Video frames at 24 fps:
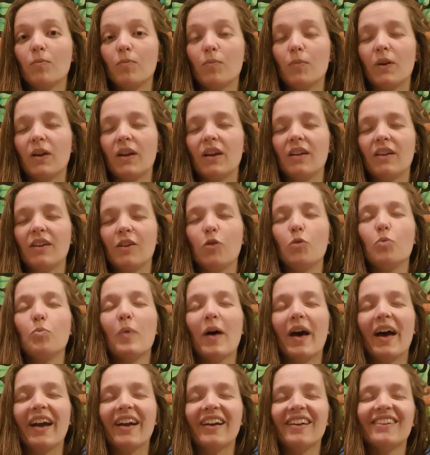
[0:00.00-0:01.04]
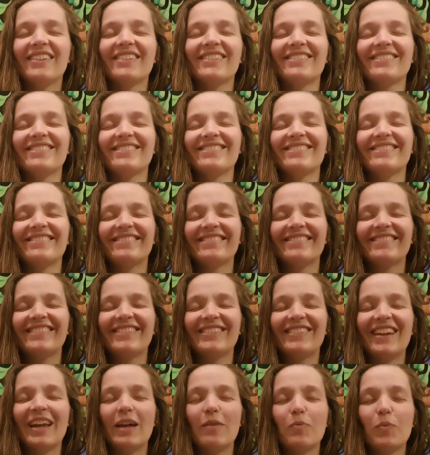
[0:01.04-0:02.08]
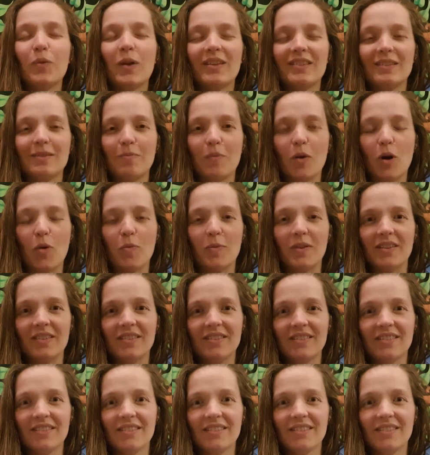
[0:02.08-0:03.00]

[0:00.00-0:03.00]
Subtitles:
you back to that present moment,